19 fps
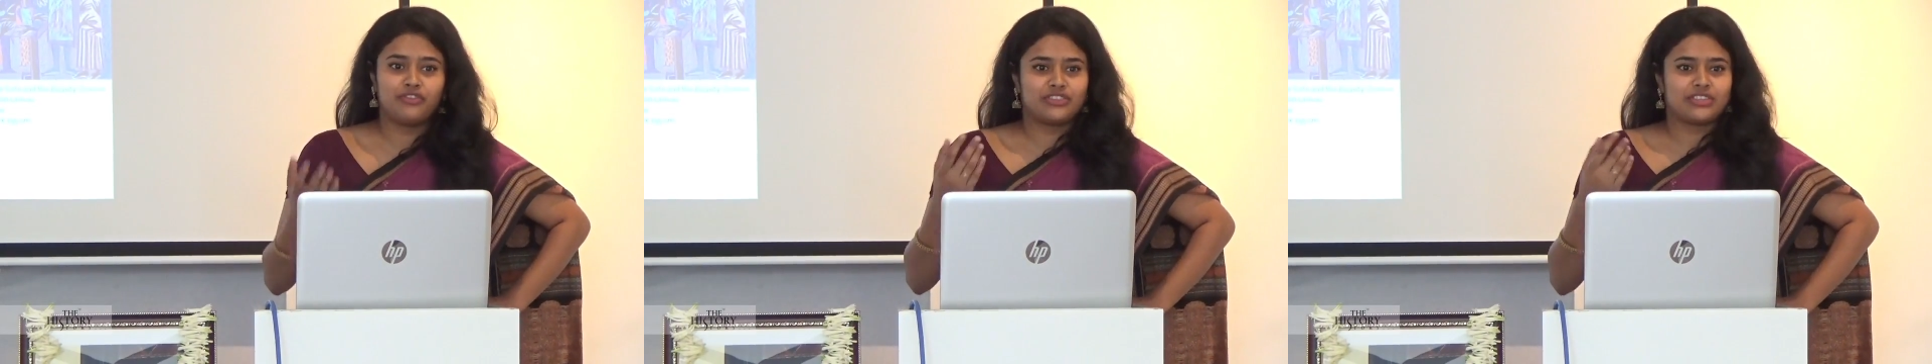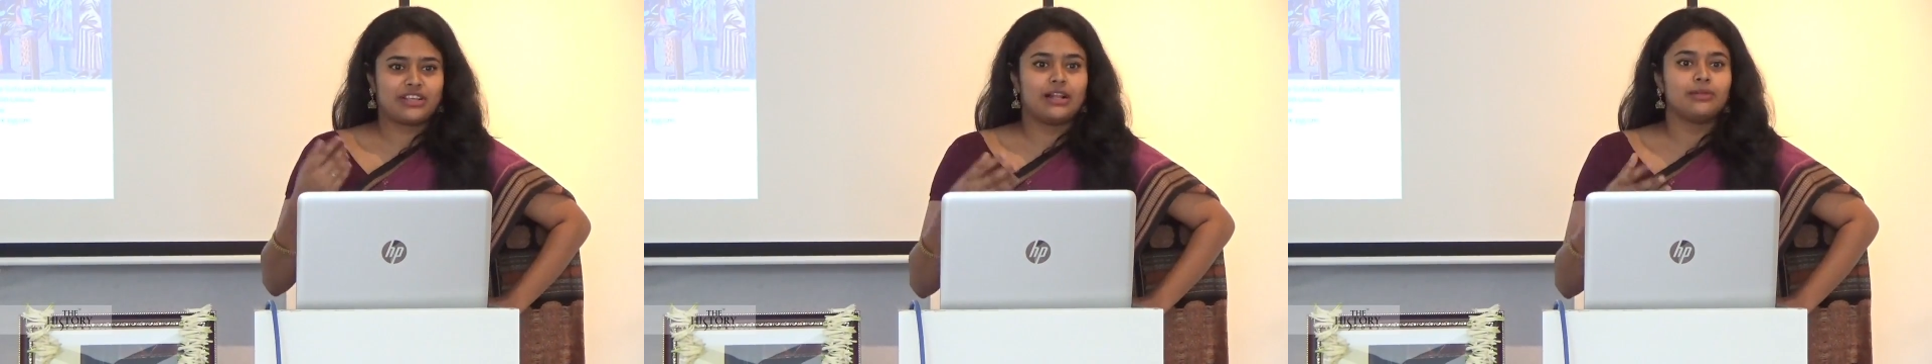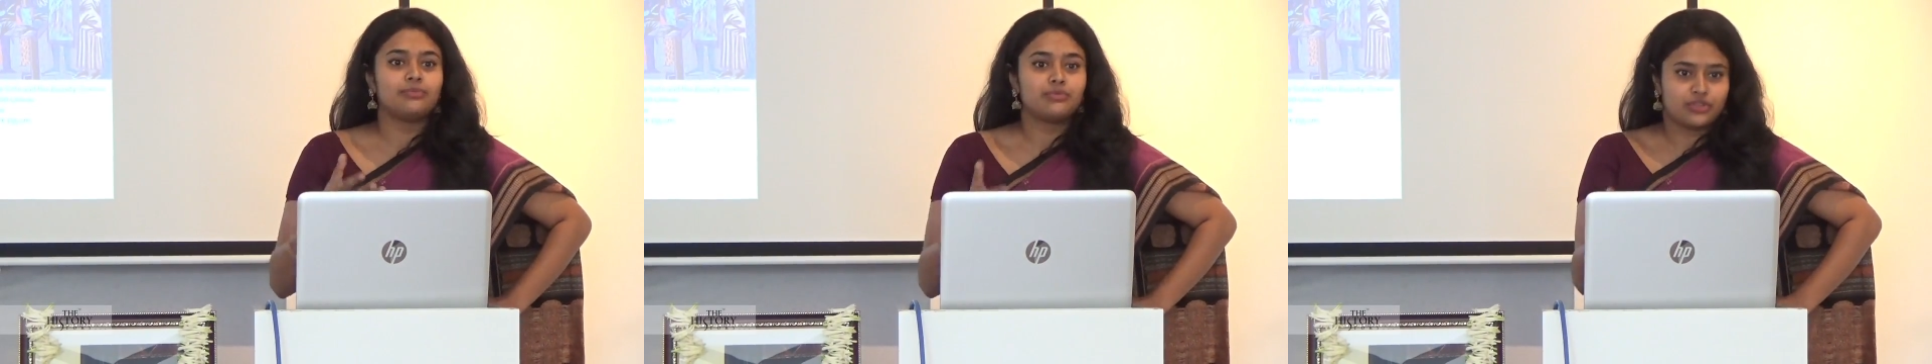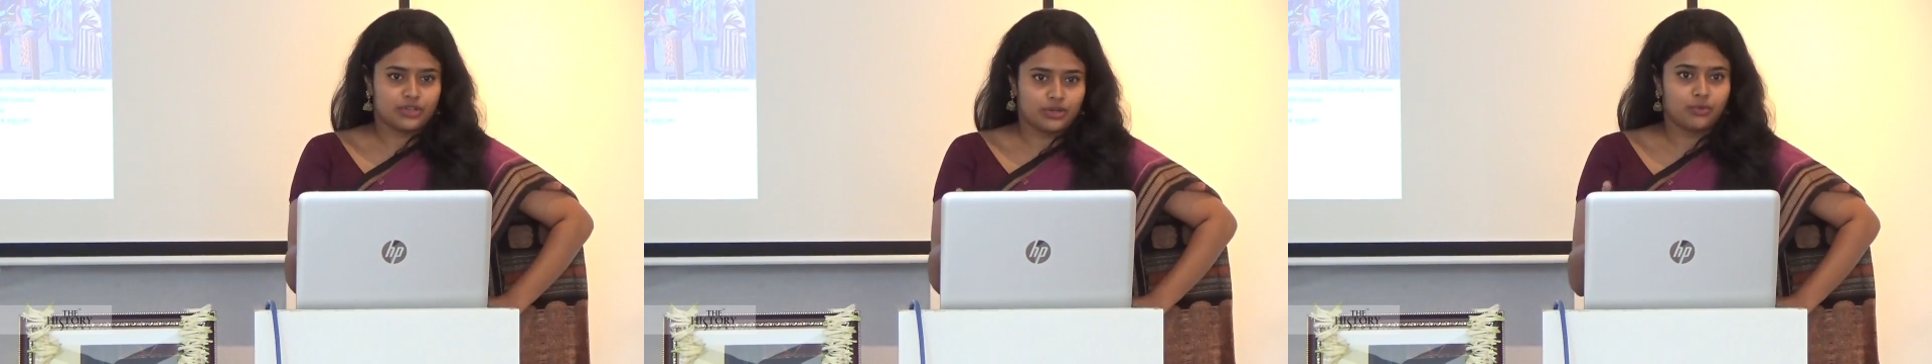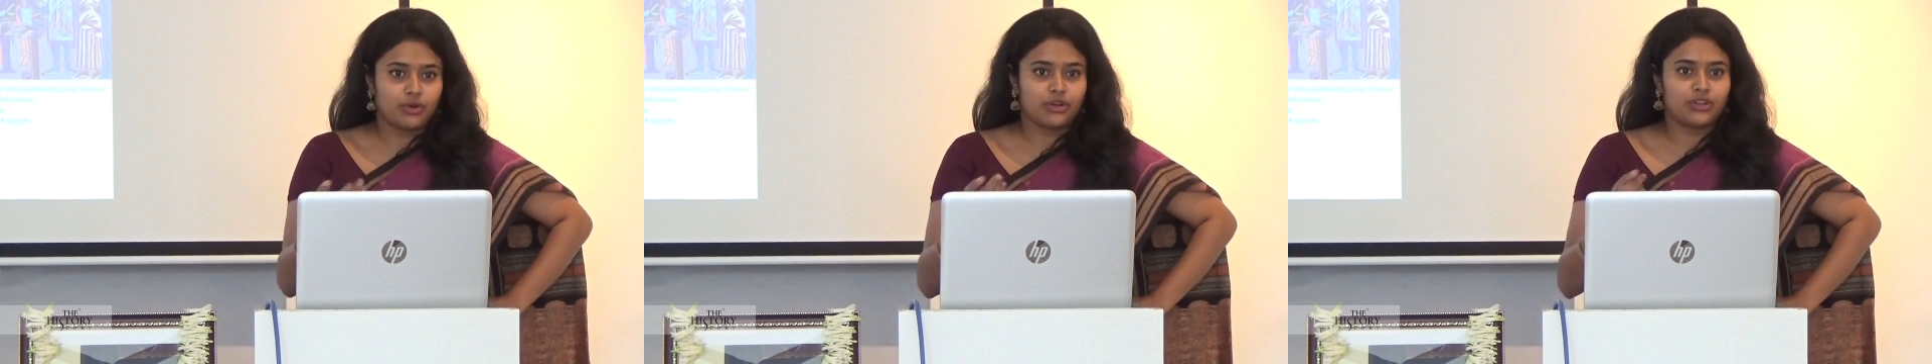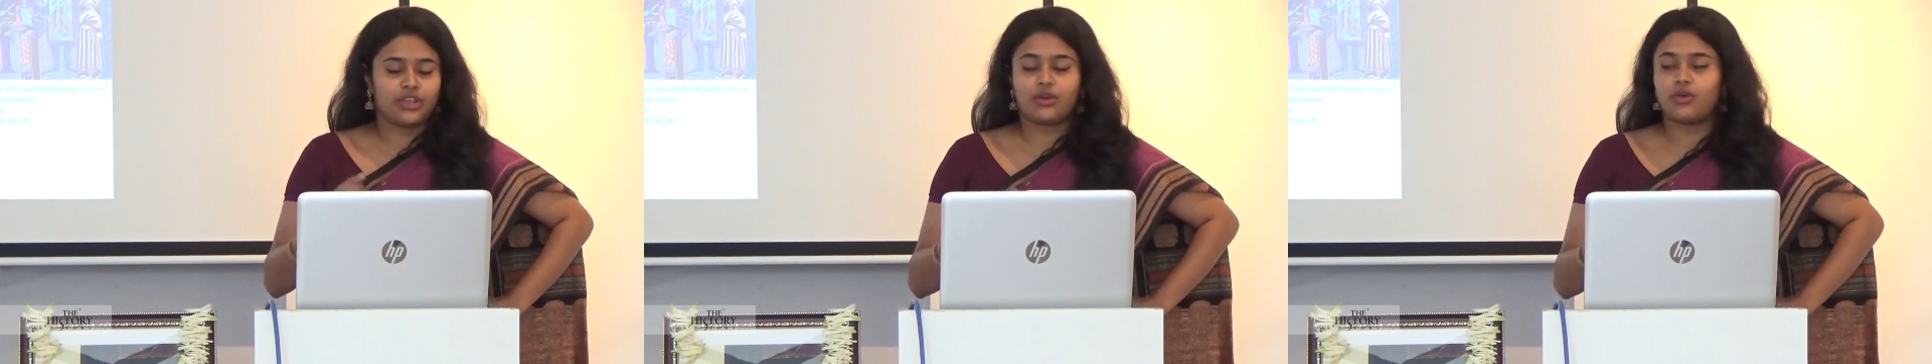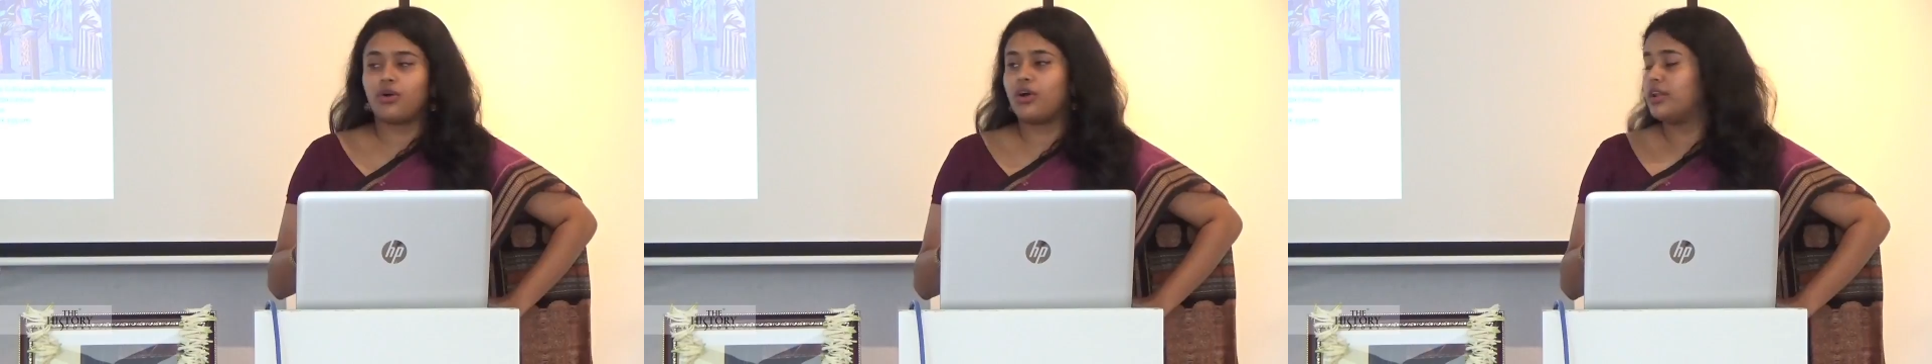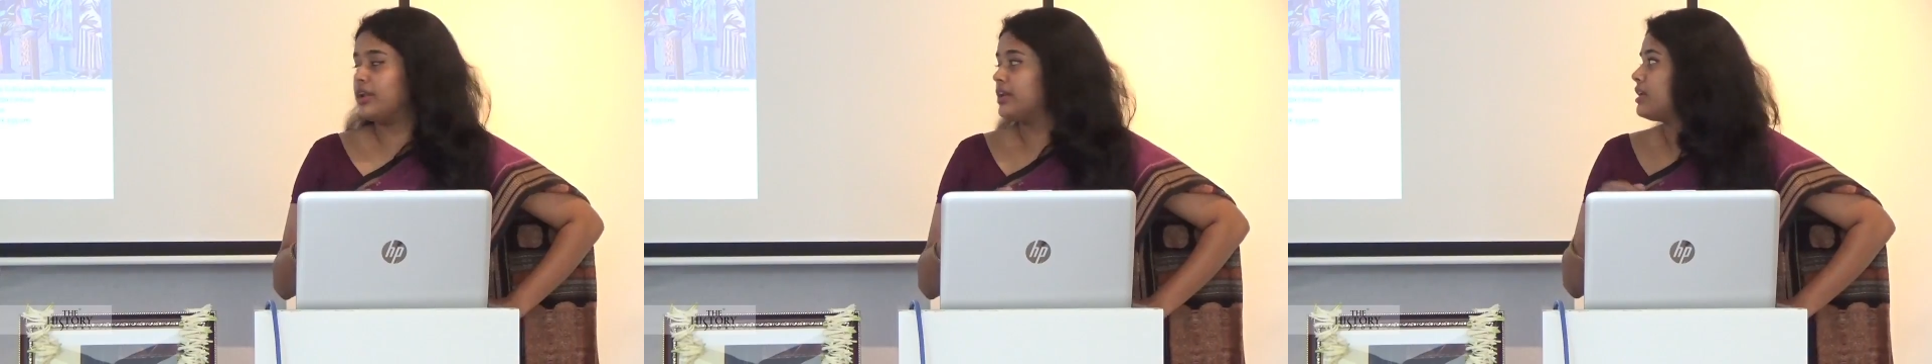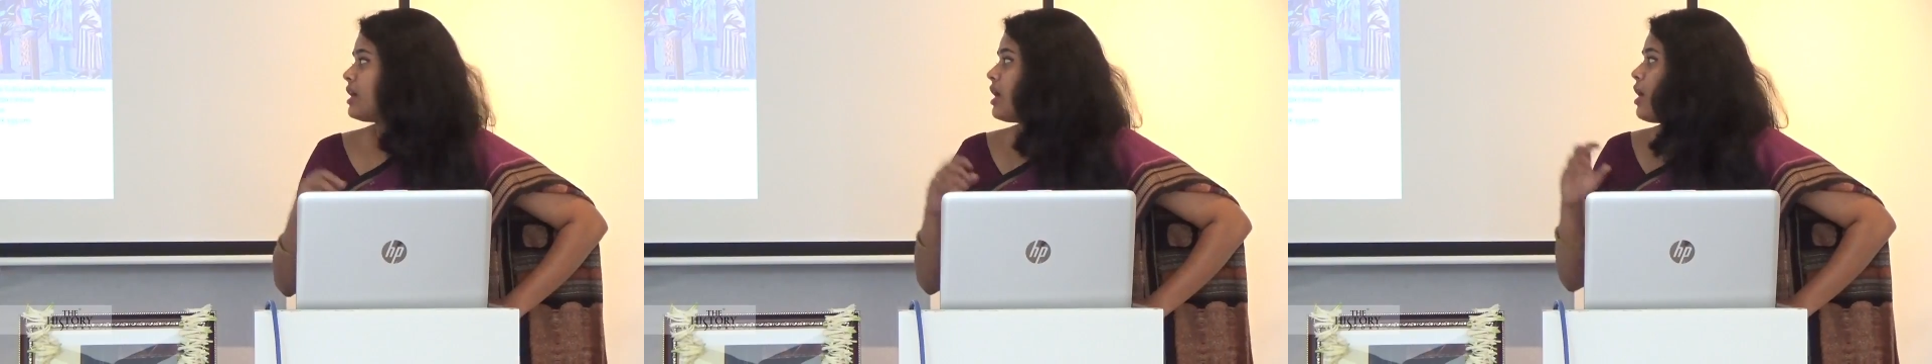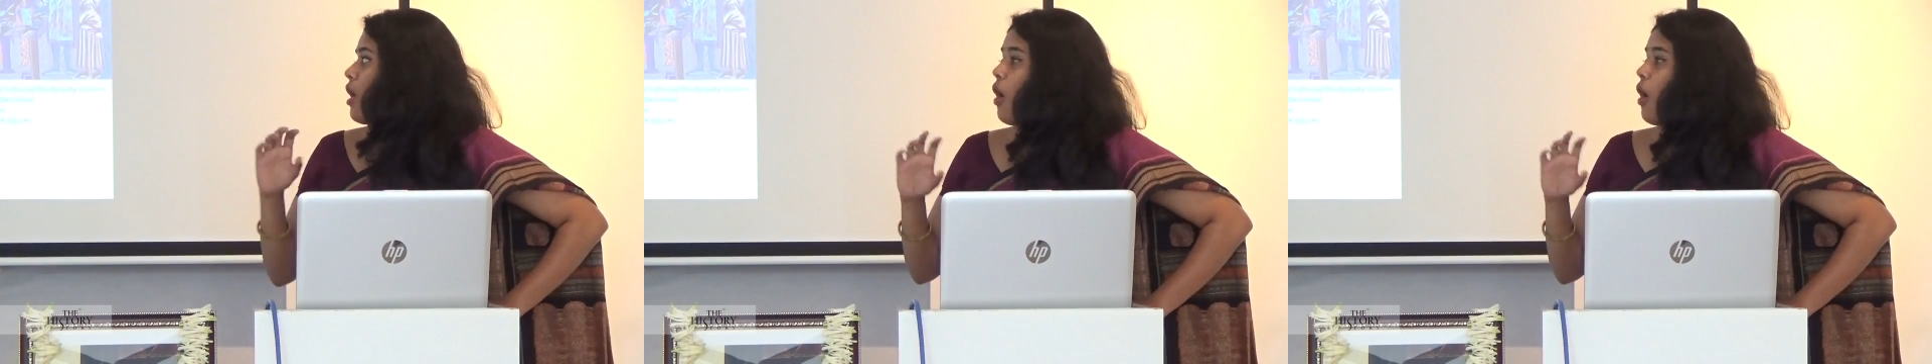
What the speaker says: sculpture, what they call it.